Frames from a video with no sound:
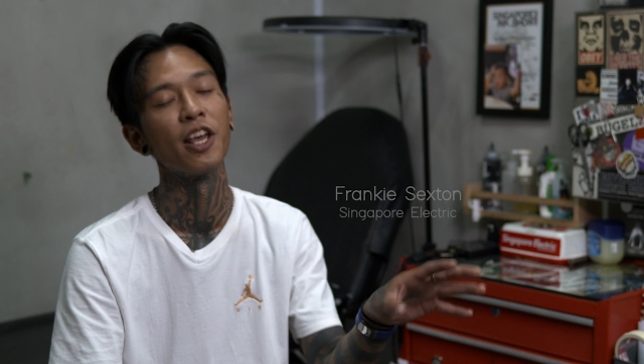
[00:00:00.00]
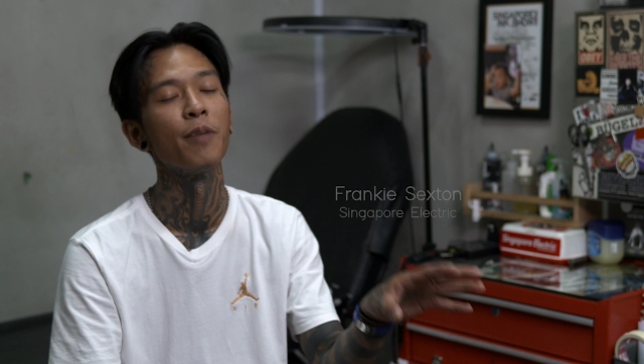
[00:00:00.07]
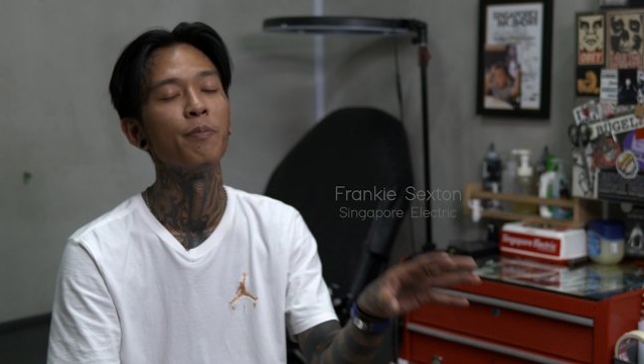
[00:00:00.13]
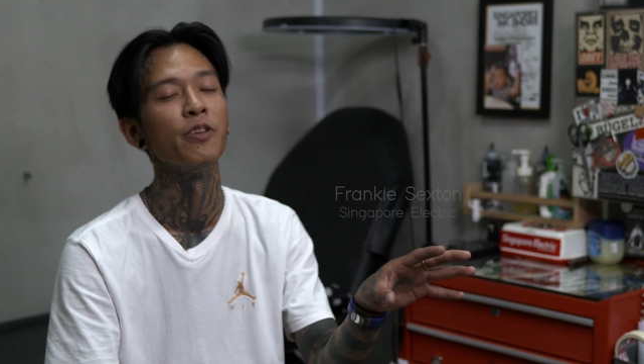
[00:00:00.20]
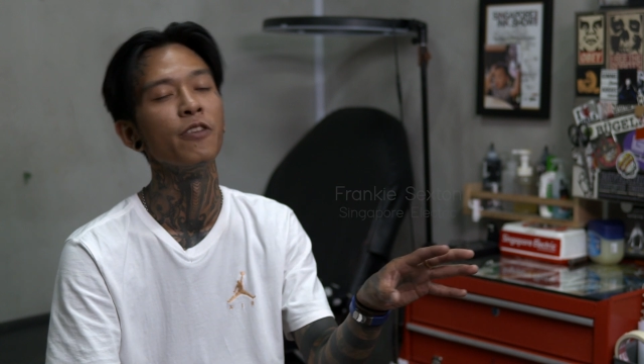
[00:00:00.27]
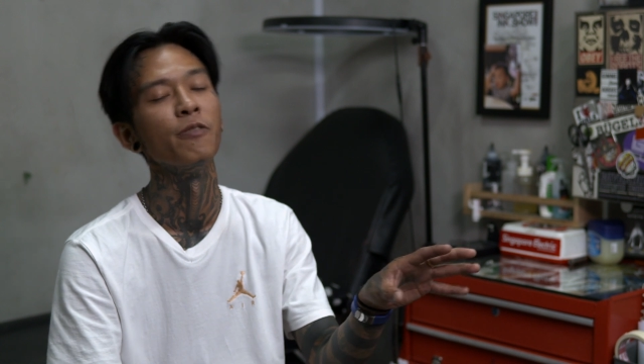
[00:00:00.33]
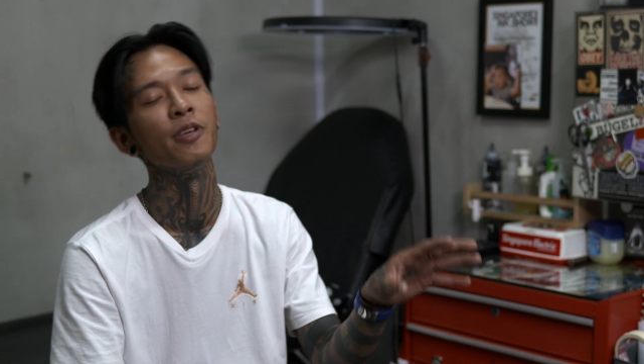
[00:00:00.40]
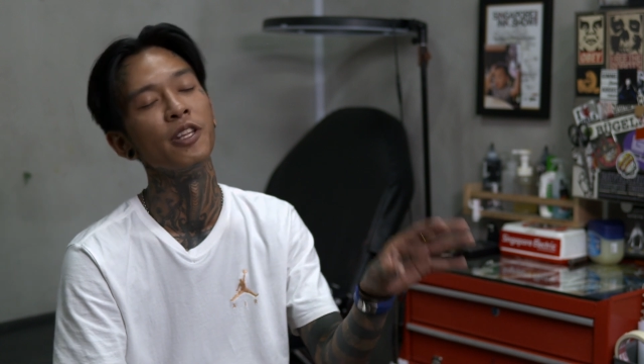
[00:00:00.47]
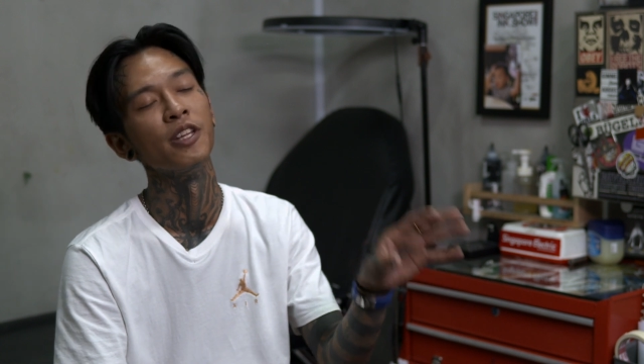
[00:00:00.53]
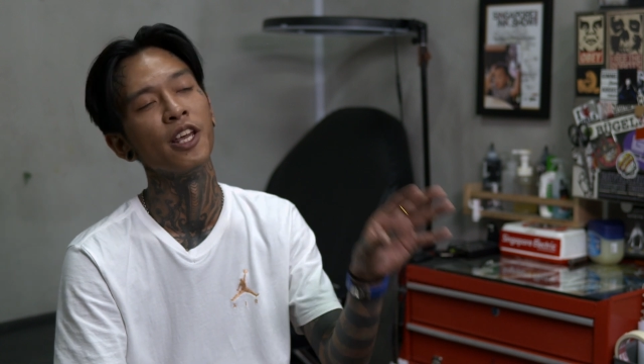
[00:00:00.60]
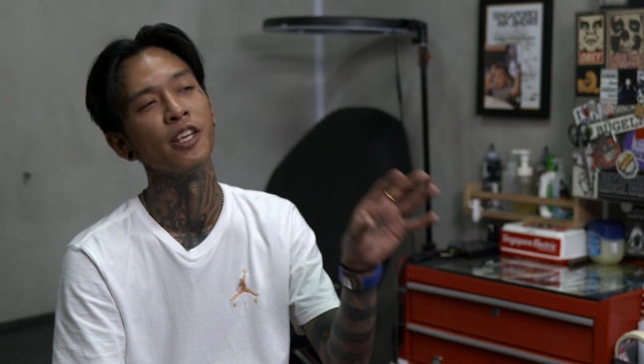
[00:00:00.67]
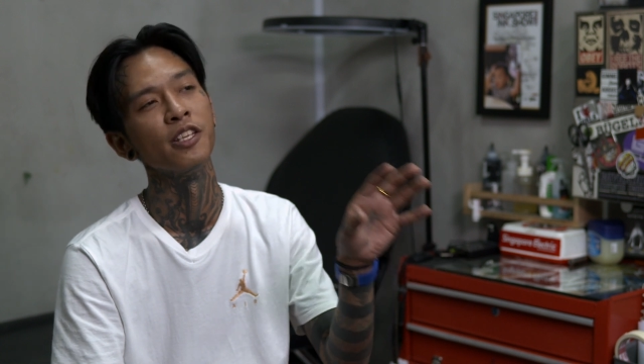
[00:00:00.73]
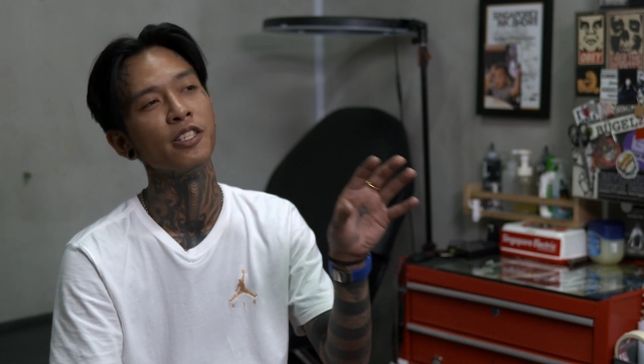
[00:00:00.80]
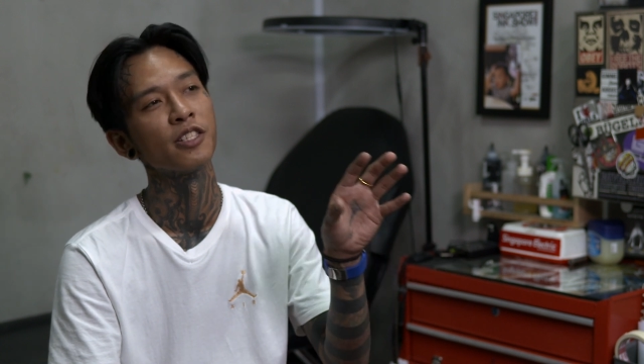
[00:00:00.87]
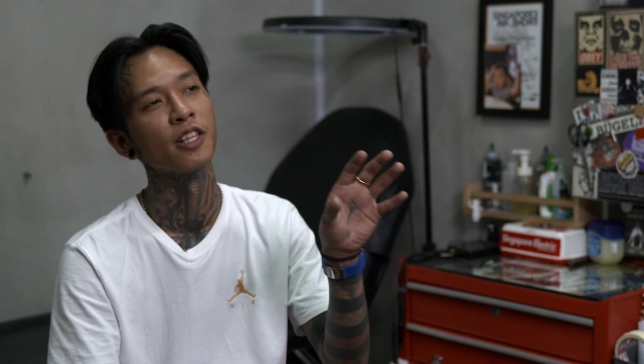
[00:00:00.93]
happy with it,
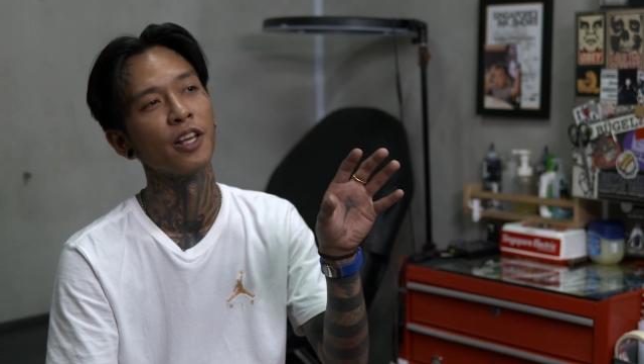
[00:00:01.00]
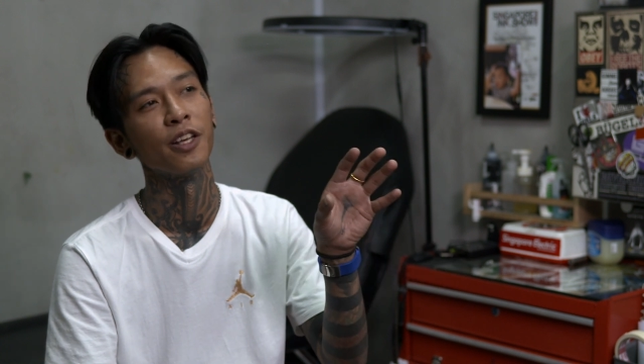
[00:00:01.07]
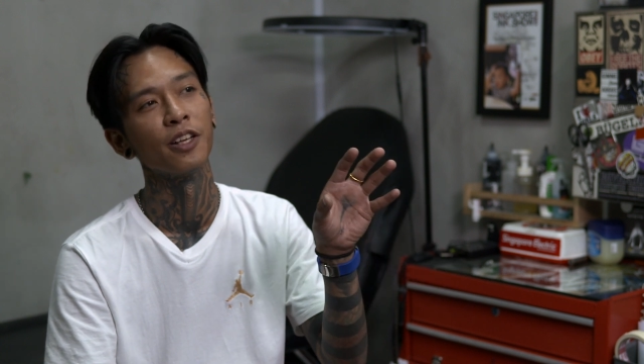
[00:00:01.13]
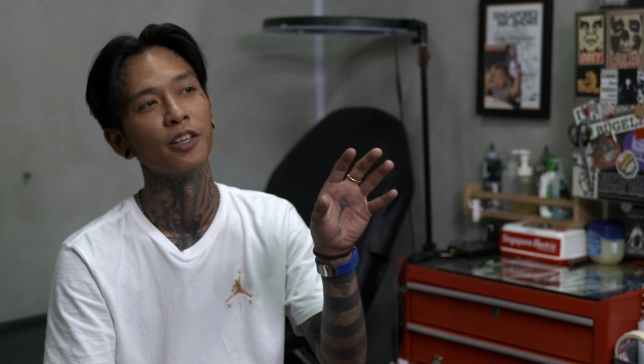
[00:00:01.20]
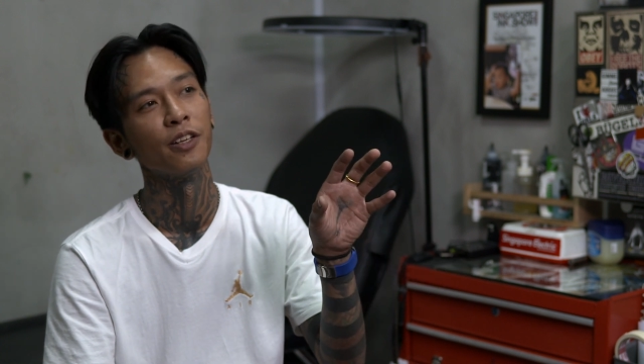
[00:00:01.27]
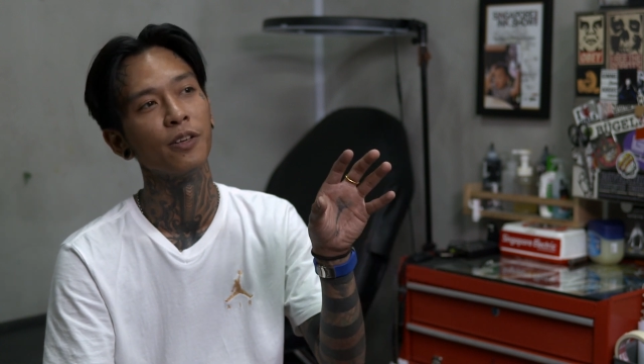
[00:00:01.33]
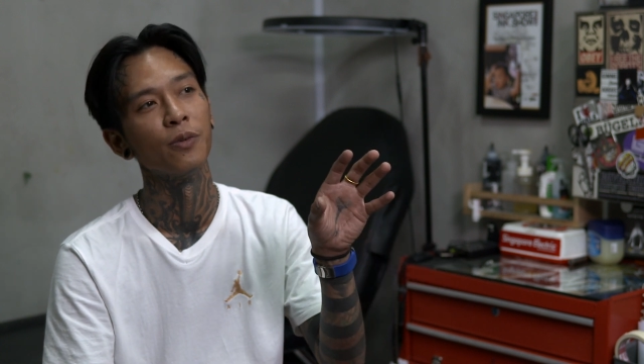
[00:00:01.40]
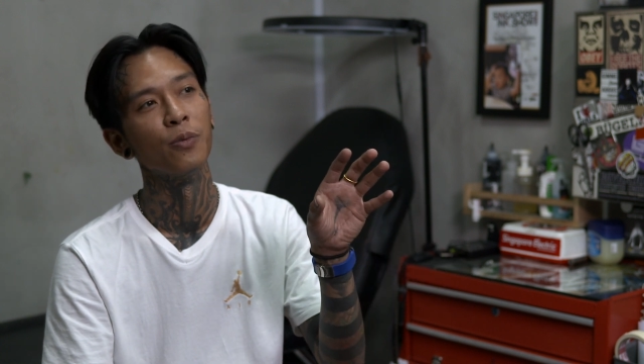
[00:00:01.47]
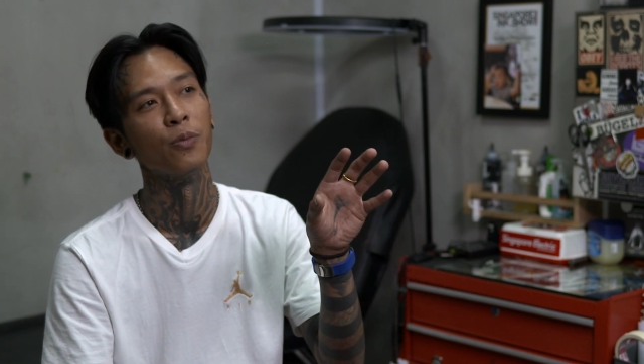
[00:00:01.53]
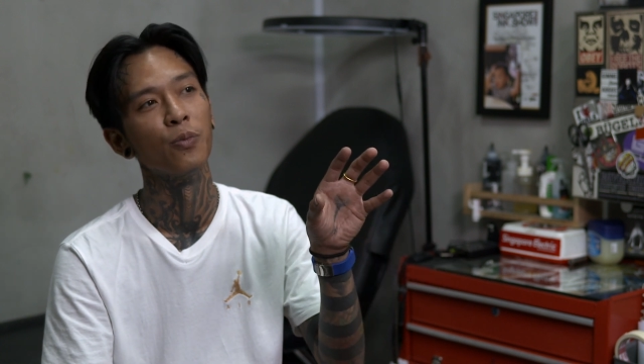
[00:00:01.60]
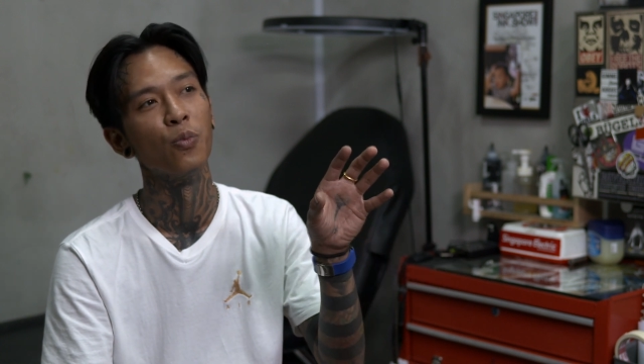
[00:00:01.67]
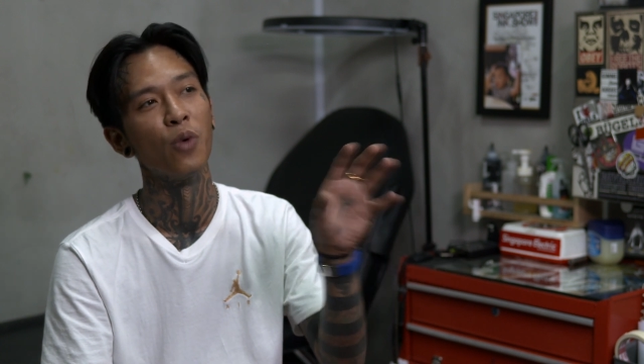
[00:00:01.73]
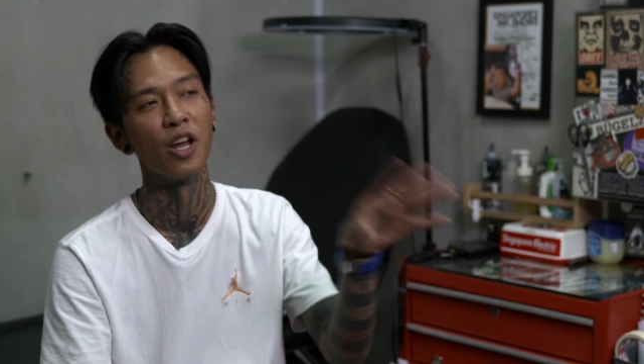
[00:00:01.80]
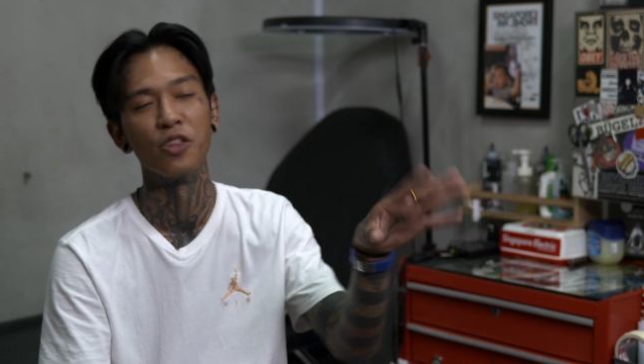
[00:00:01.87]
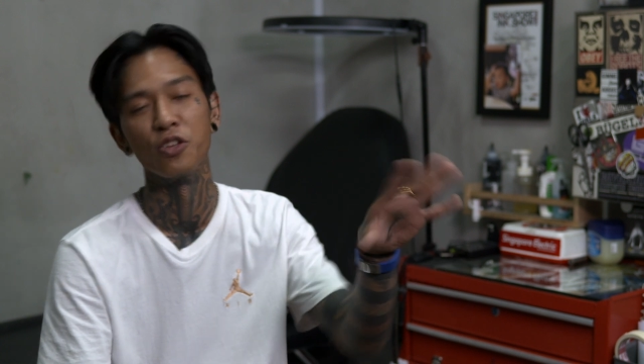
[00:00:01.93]
that is like
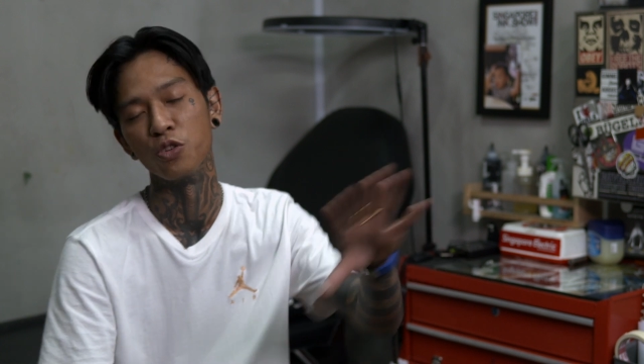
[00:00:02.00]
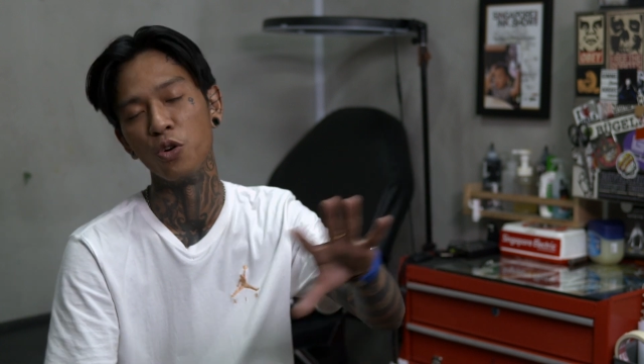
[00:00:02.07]
one